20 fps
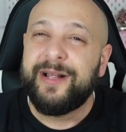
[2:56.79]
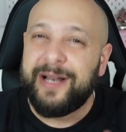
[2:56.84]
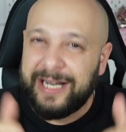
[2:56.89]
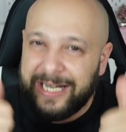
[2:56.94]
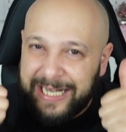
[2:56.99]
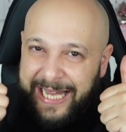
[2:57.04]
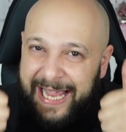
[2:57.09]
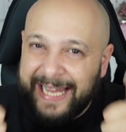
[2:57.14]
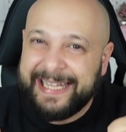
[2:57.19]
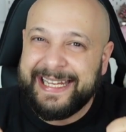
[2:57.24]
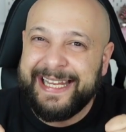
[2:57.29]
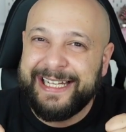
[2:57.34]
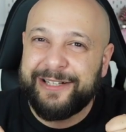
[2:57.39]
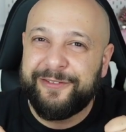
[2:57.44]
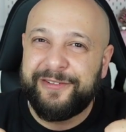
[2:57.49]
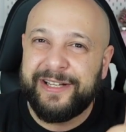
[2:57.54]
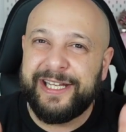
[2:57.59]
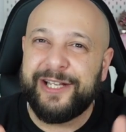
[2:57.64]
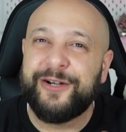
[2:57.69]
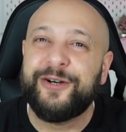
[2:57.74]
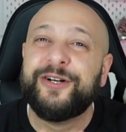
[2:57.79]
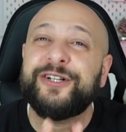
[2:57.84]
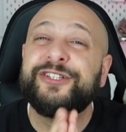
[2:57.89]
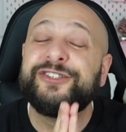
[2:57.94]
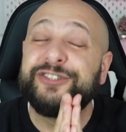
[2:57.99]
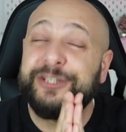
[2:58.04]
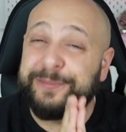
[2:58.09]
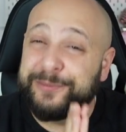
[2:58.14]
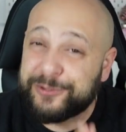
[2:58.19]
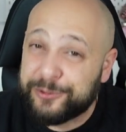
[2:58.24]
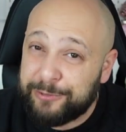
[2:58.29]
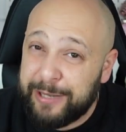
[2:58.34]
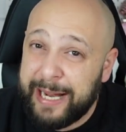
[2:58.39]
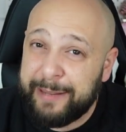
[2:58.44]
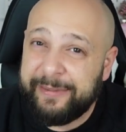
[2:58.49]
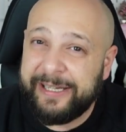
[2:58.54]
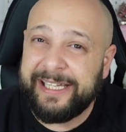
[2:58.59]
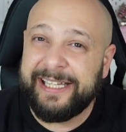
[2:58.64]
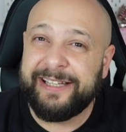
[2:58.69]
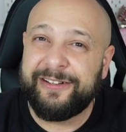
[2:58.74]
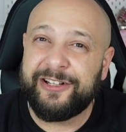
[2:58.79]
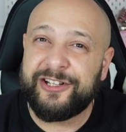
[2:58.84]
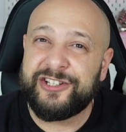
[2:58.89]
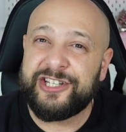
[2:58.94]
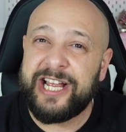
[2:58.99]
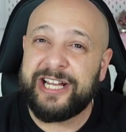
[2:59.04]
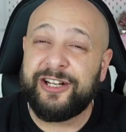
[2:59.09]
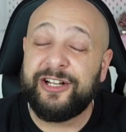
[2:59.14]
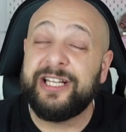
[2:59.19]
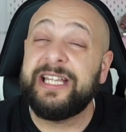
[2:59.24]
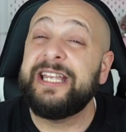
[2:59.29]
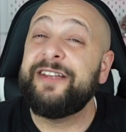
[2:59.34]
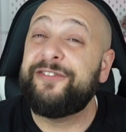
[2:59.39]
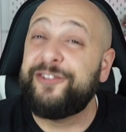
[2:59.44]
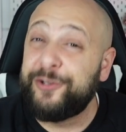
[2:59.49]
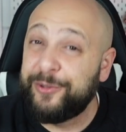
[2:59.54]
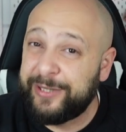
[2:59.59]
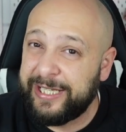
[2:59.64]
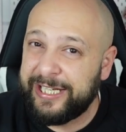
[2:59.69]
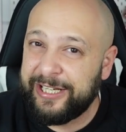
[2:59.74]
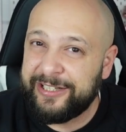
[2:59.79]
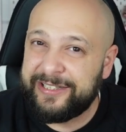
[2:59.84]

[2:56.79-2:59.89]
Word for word: liking the video, subscribing in the channel if you didn't